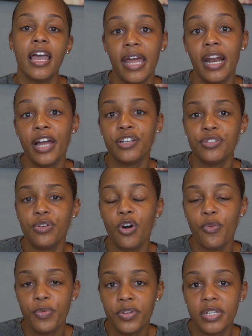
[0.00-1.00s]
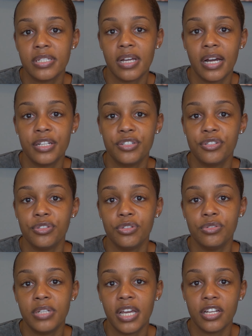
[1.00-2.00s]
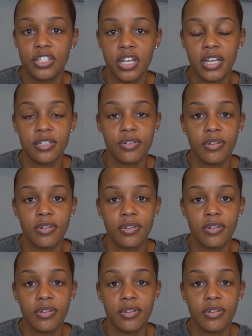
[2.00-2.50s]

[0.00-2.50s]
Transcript: And I do hope you decide to take a chance